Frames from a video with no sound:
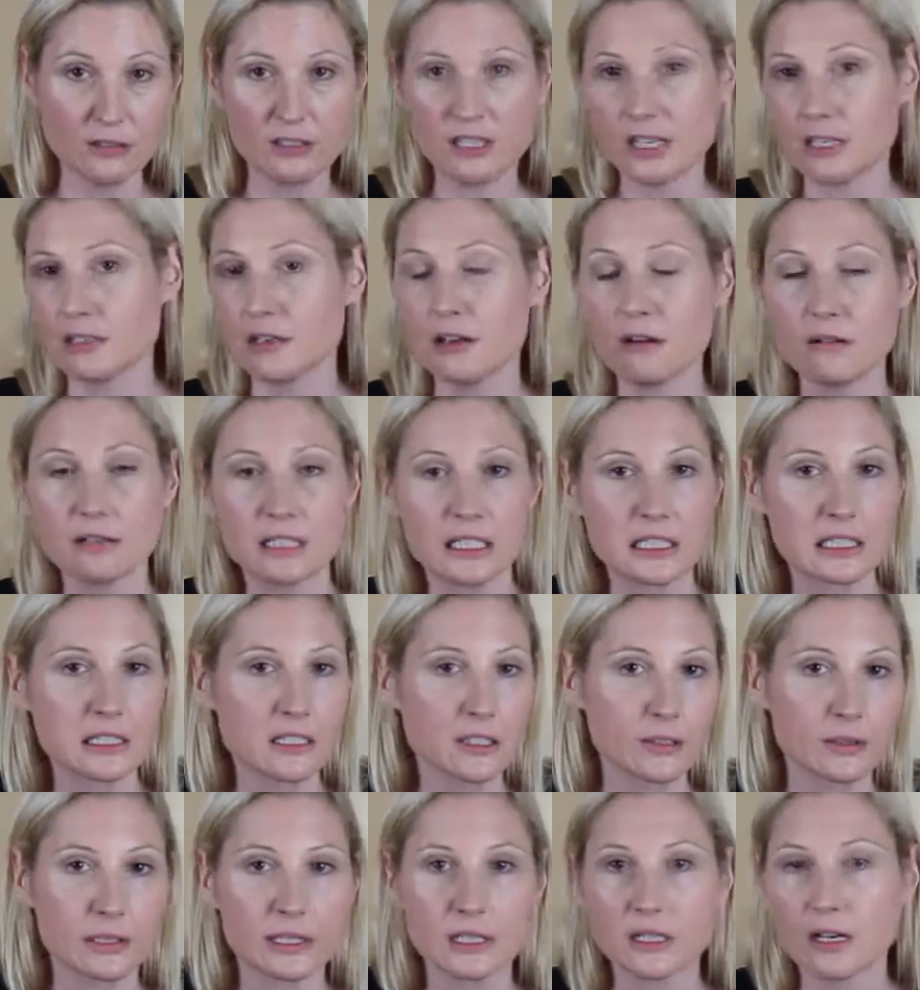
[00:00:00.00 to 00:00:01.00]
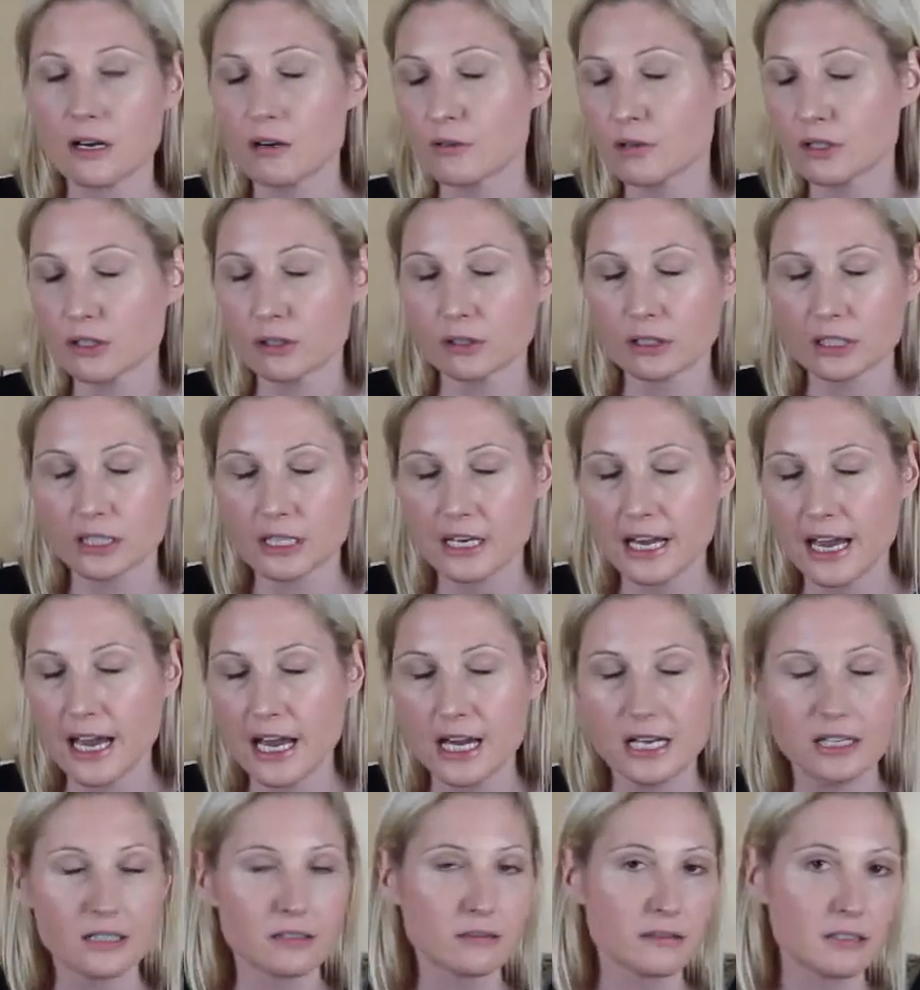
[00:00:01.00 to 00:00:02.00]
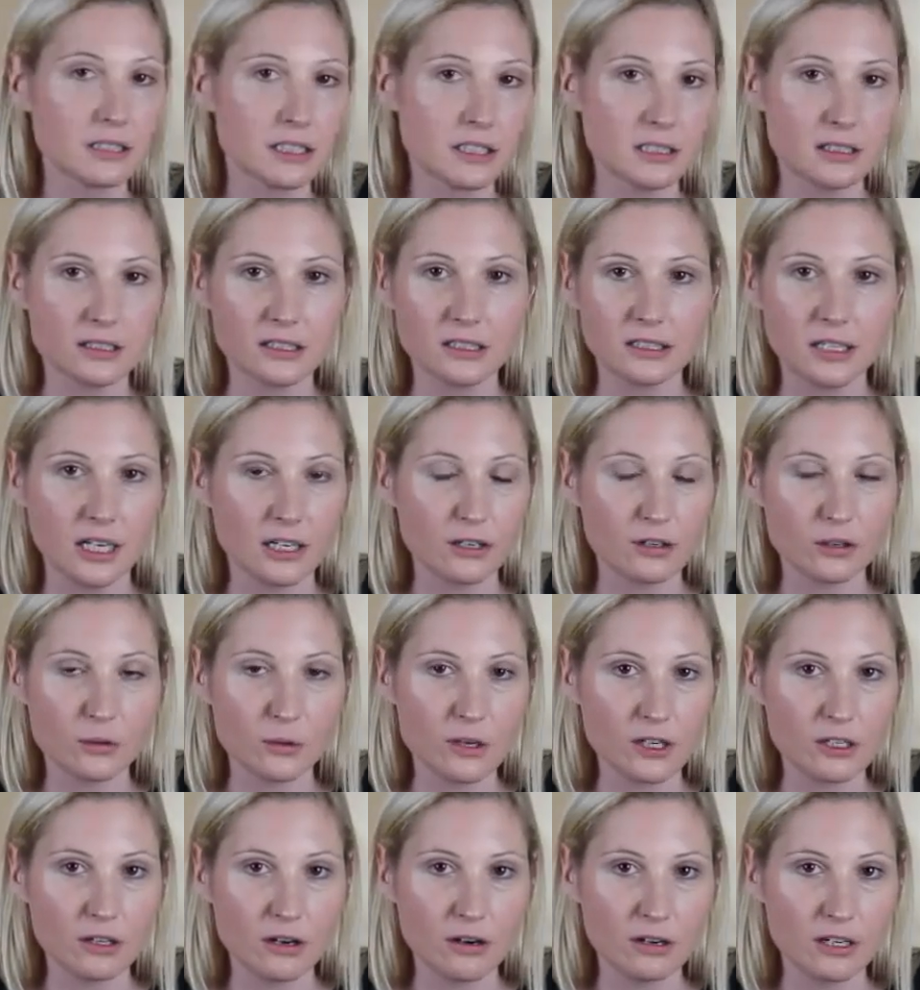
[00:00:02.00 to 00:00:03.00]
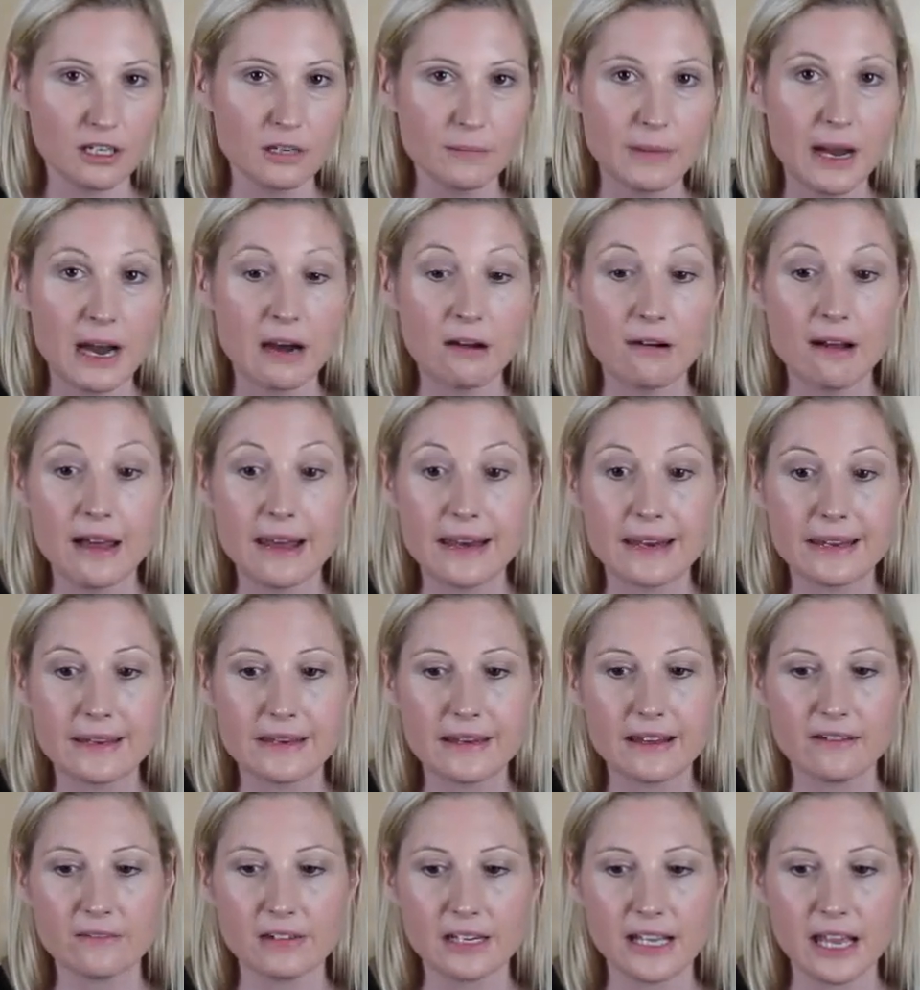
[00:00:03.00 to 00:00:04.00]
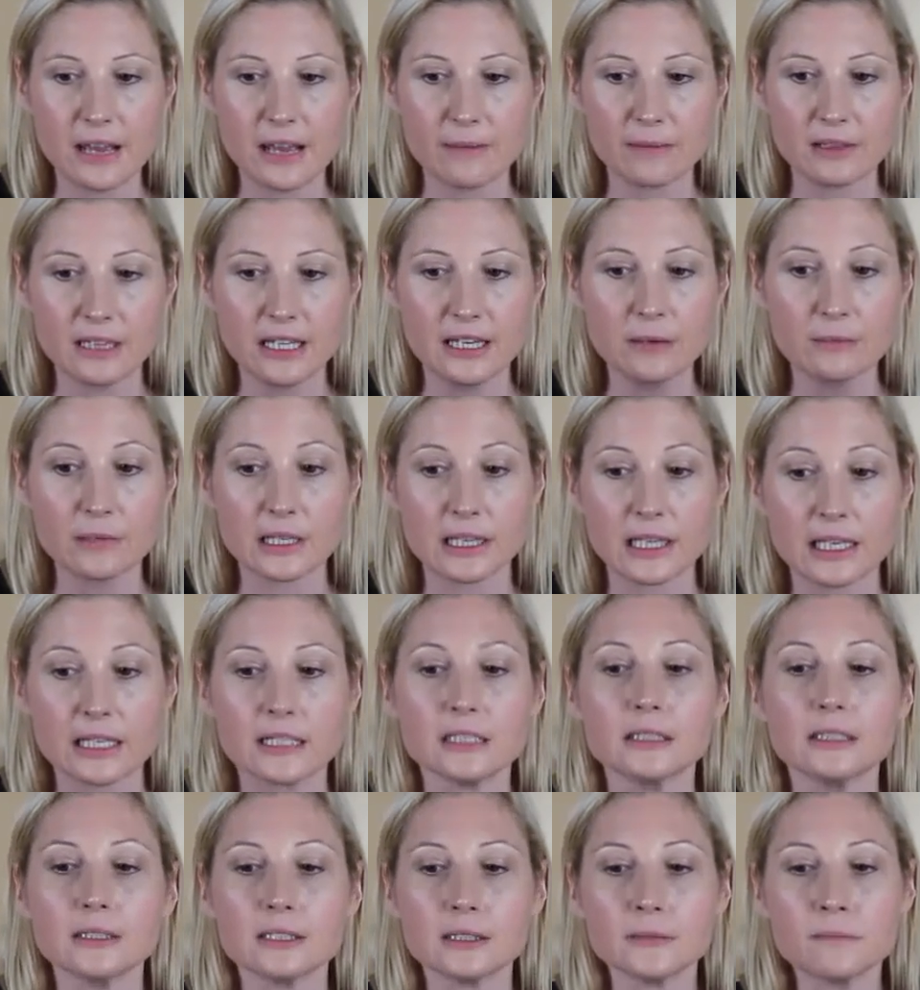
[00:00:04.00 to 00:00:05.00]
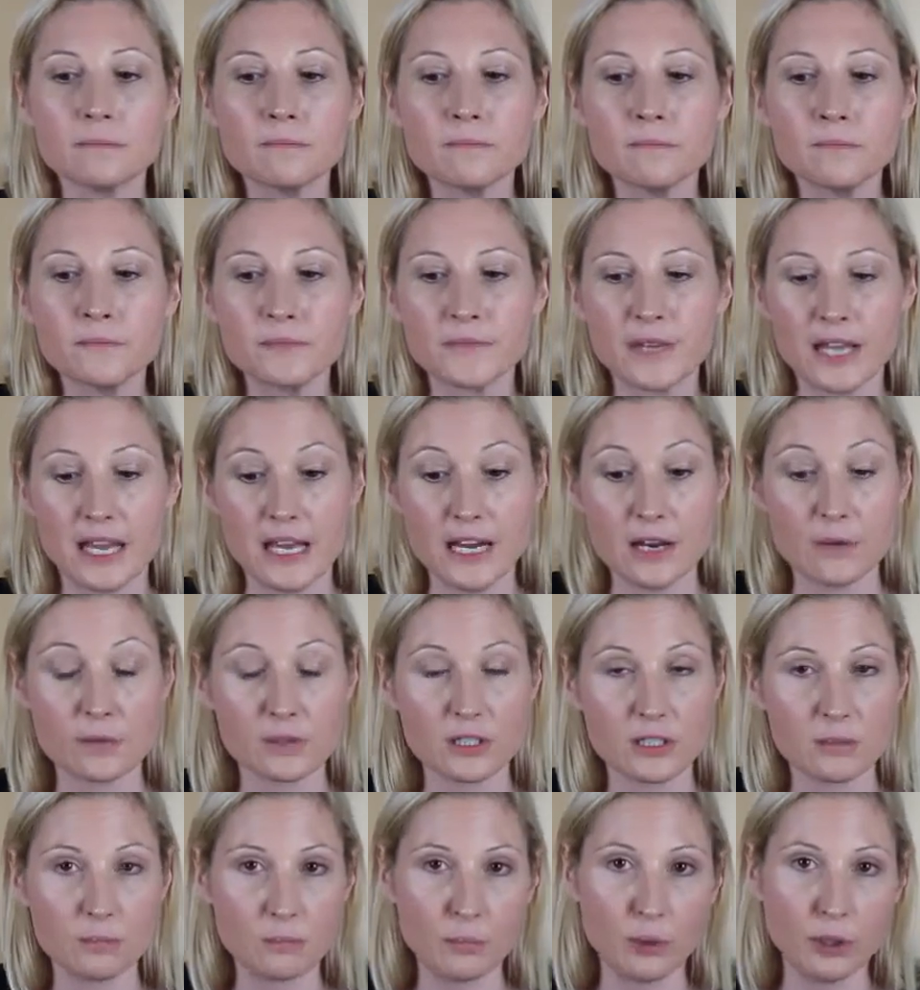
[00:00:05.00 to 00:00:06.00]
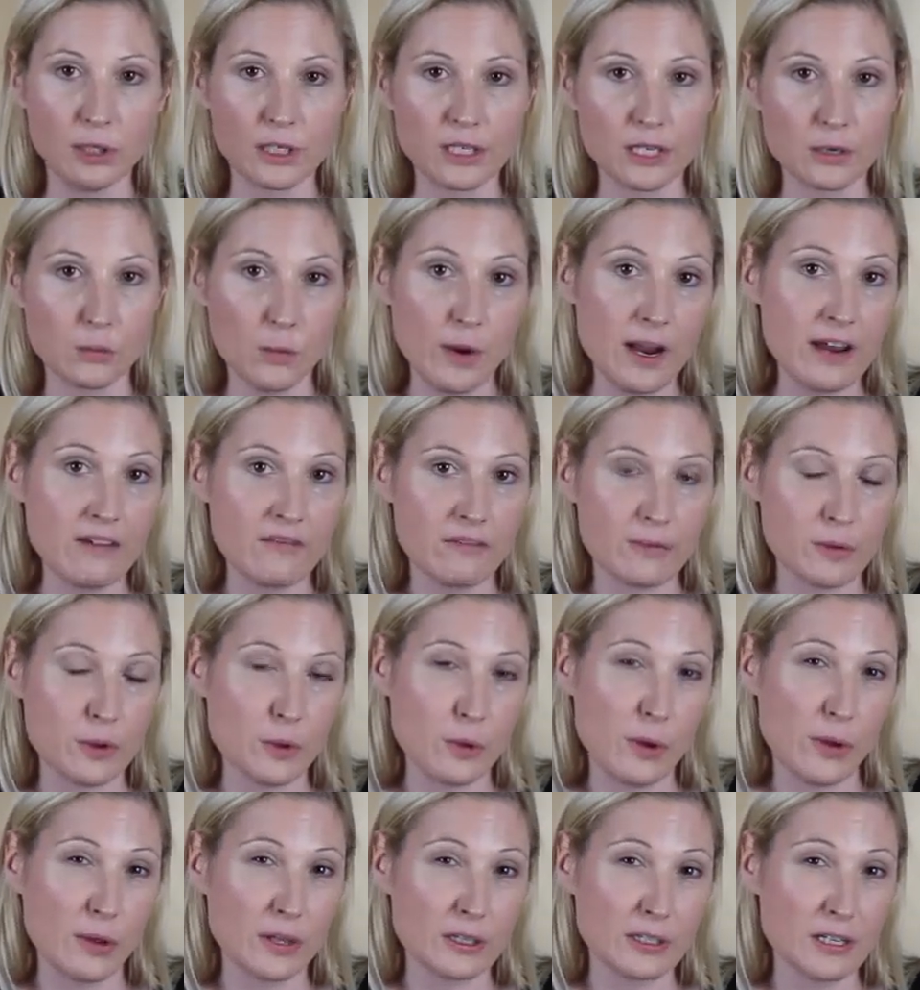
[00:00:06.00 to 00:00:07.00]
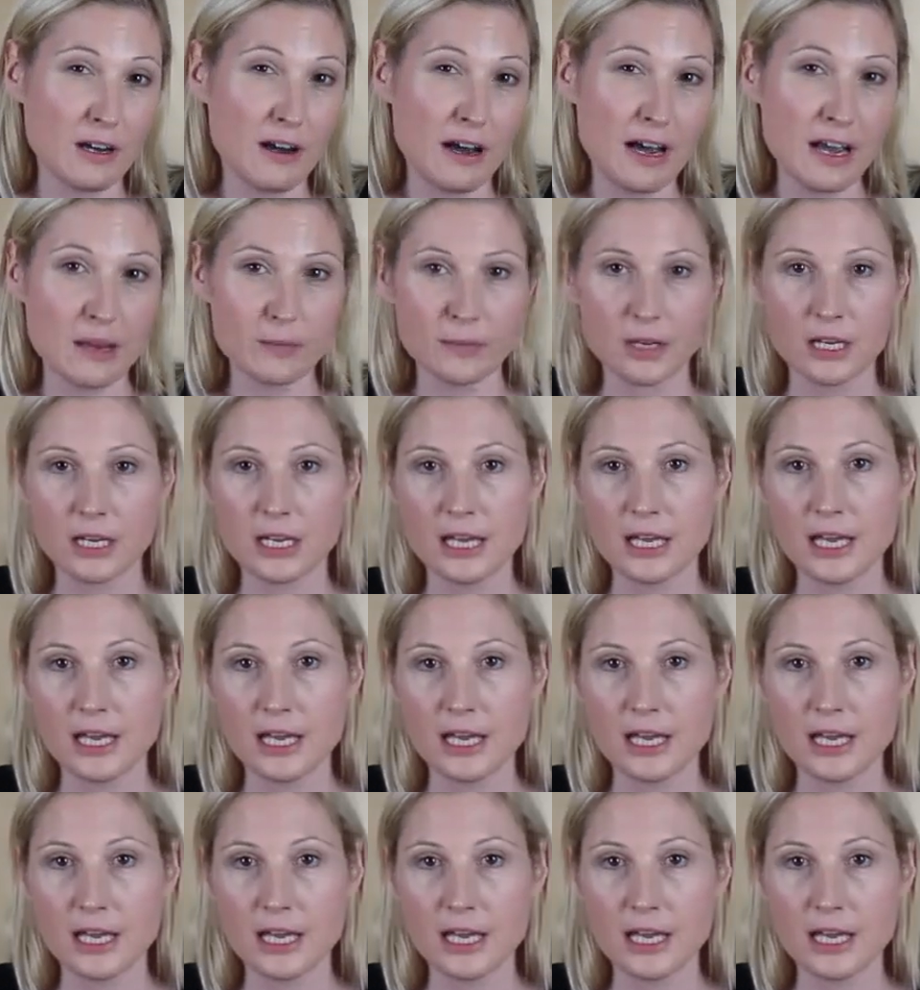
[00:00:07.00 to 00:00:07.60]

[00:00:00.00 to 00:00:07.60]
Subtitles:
who said, no, I didn't do it, no, it's all in your head, I don't know what you're talking about, and he never came clean with it, and it was pulling away from you all the time,